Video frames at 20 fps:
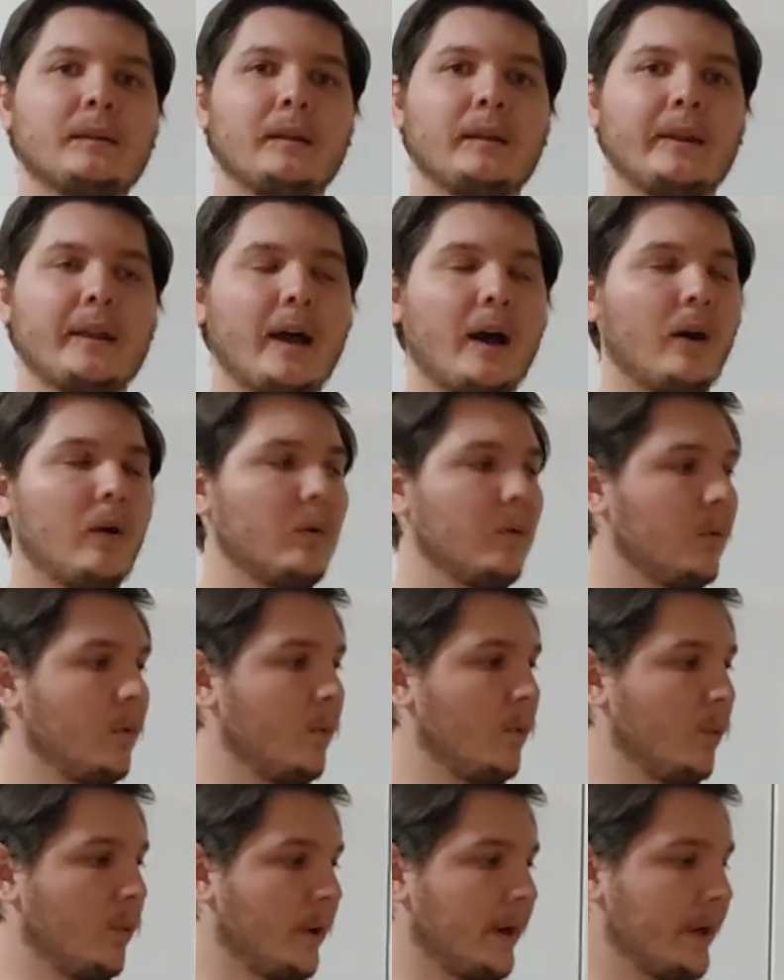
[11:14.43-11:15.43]
Now,
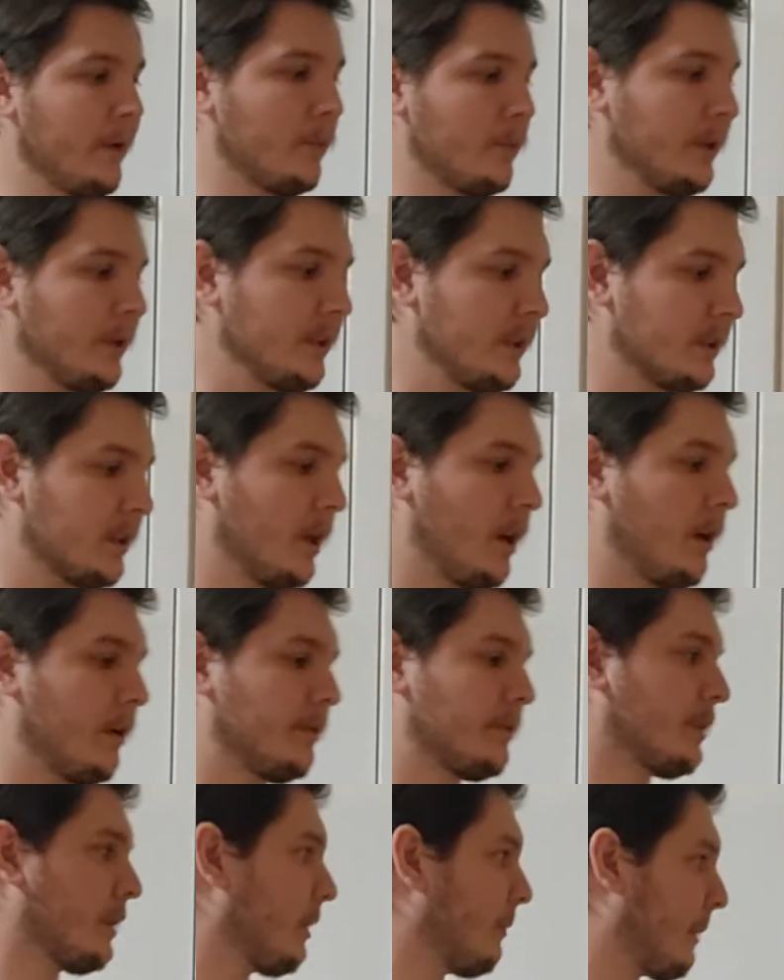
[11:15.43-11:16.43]
what I really
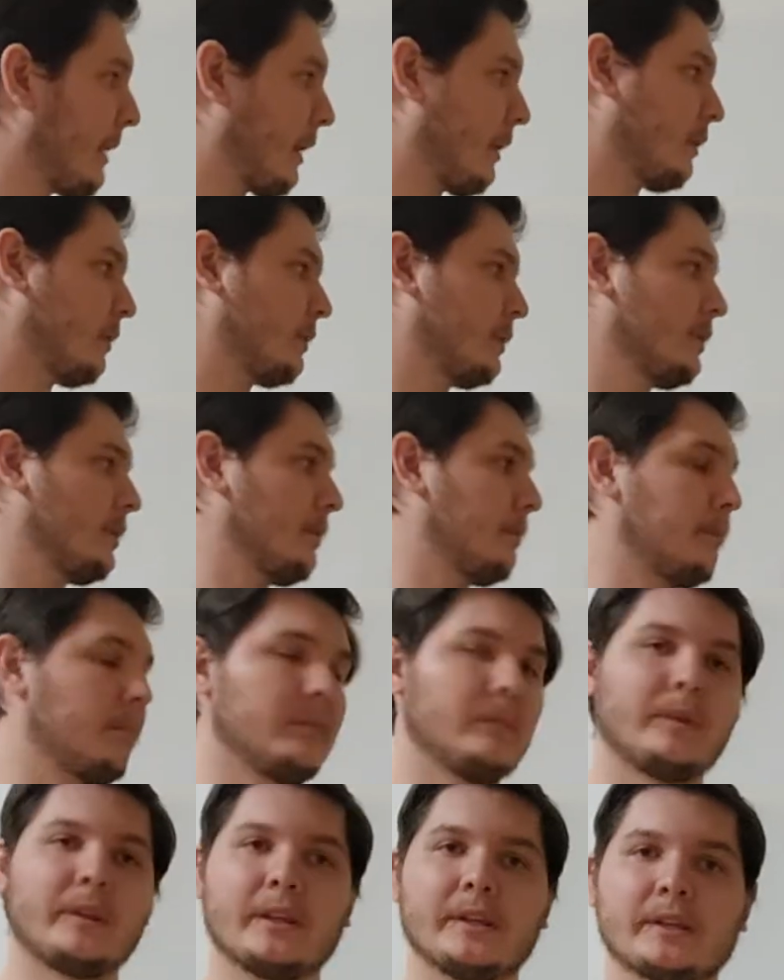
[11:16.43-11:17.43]
loved about
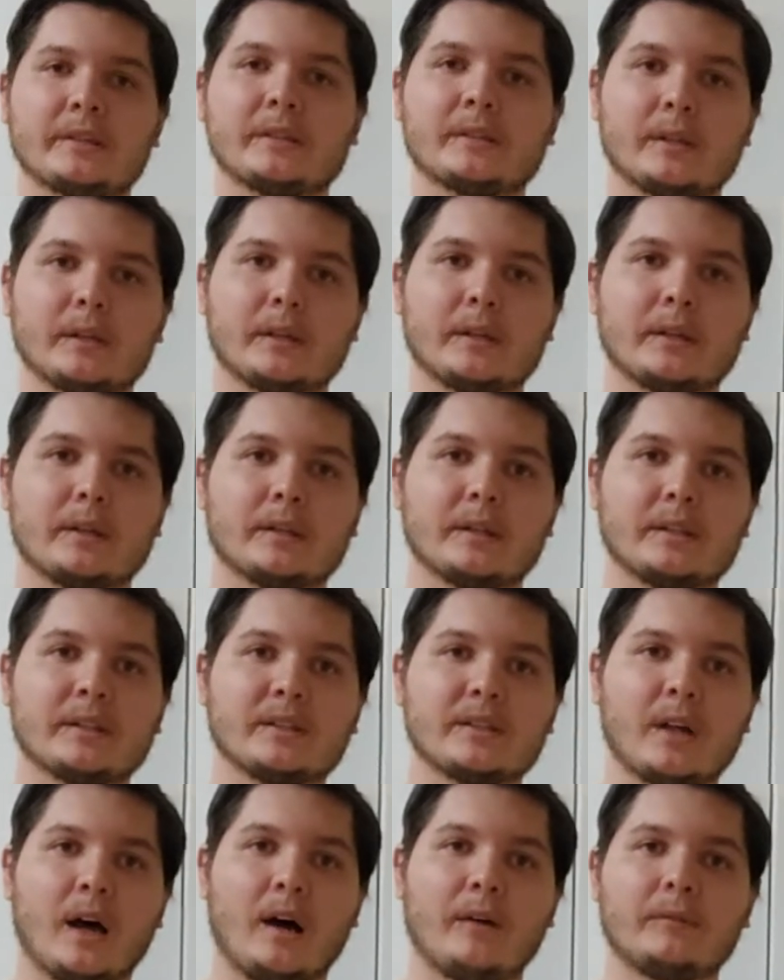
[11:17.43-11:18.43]
this
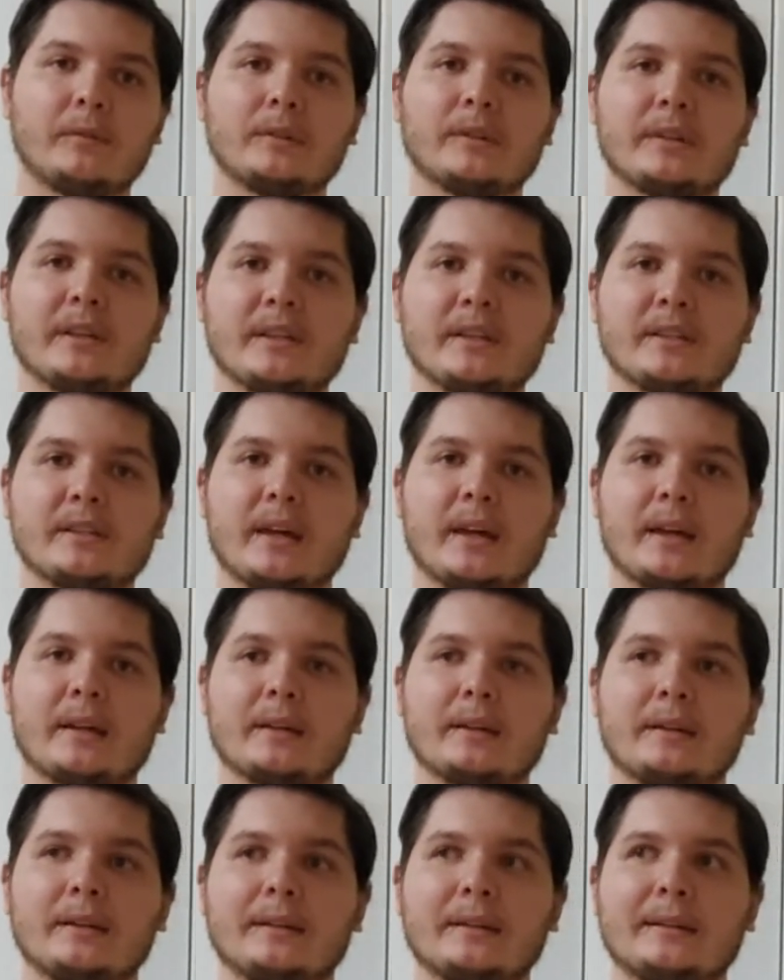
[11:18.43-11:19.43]
novel is that